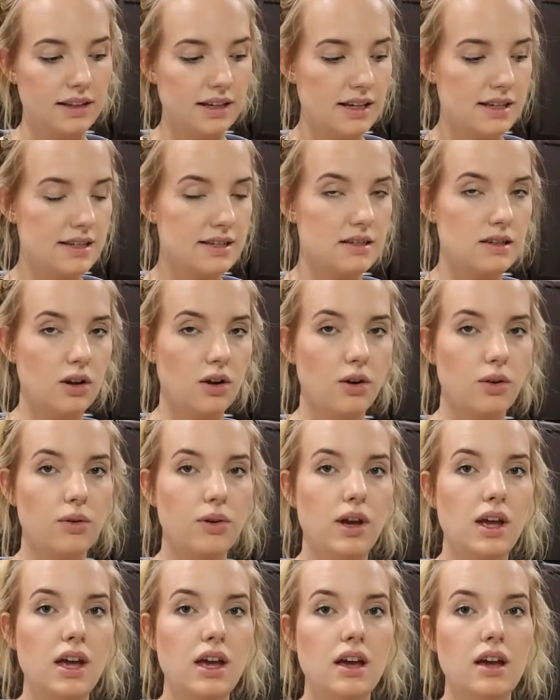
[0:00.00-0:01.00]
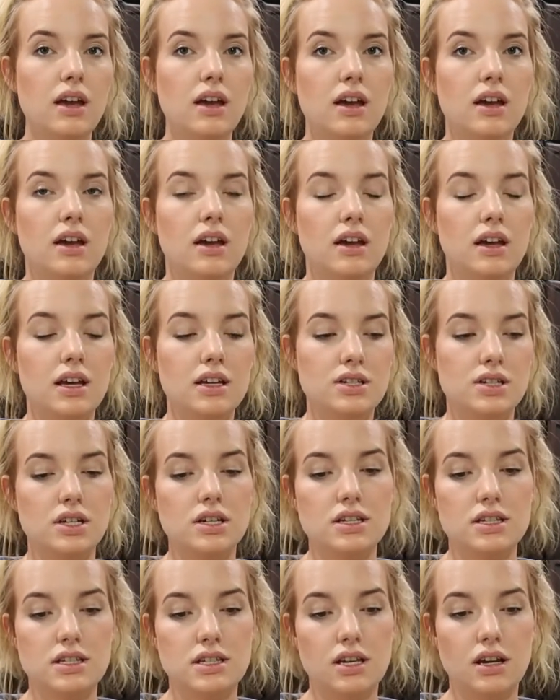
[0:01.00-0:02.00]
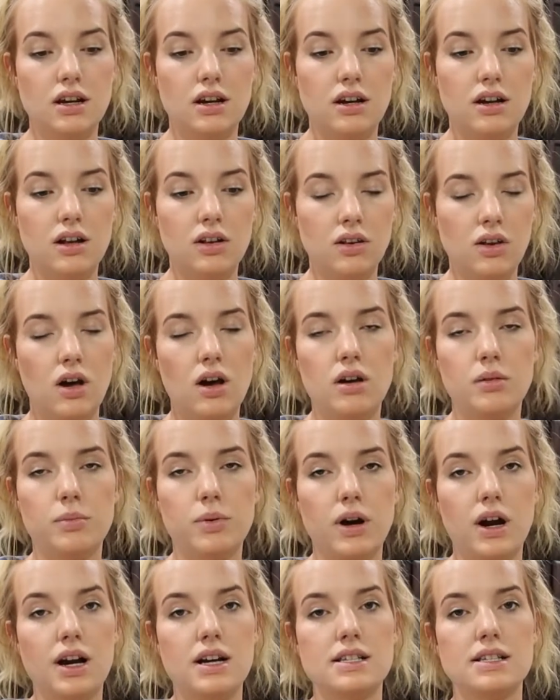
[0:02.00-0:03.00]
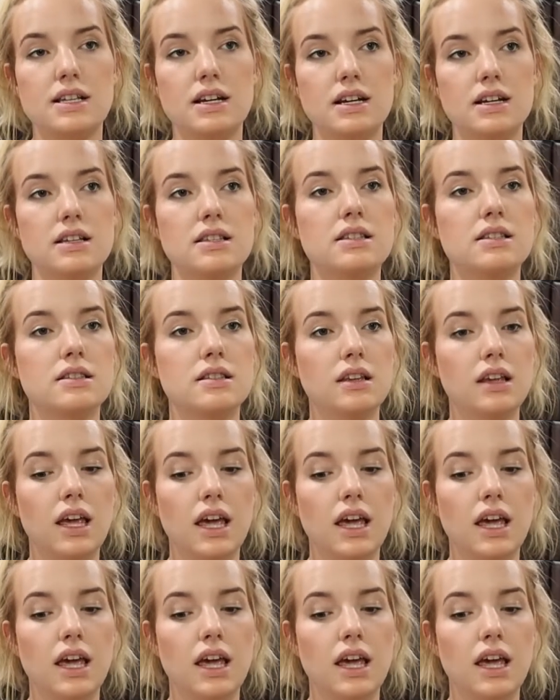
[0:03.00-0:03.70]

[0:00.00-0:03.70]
list, so it's just a long process.